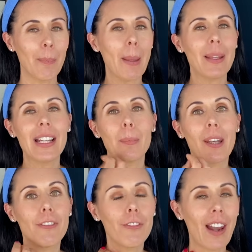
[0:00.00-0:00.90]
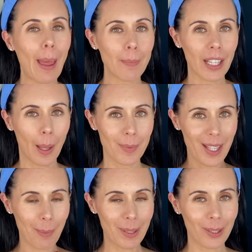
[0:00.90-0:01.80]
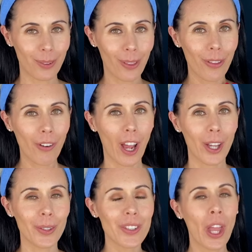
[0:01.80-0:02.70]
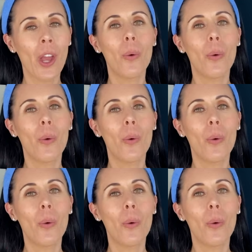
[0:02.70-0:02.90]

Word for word: maybe a little bit of phlegm comes up in your throat.